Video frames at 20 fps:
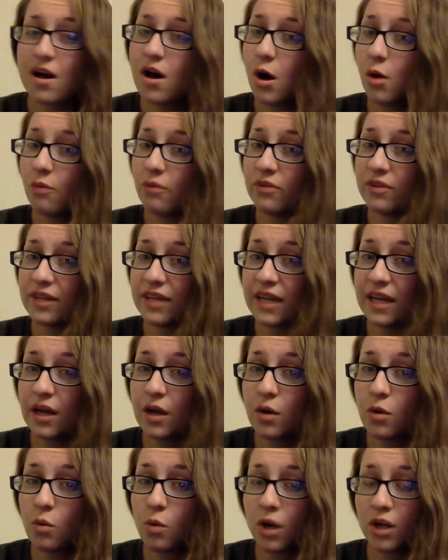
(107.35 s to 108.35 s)

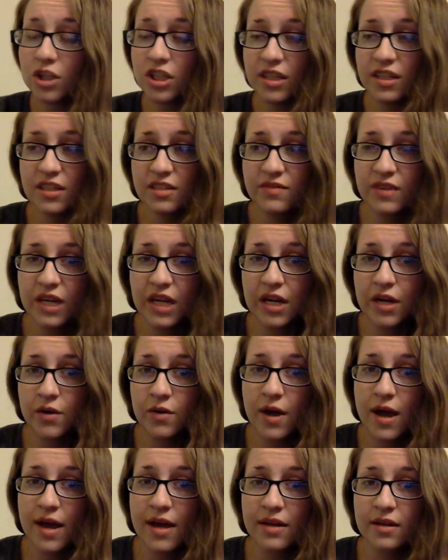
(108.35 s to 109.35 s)
hopefully watching this
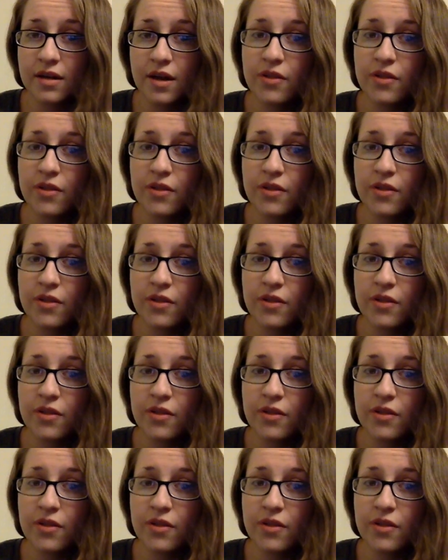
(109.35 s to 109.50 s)
video and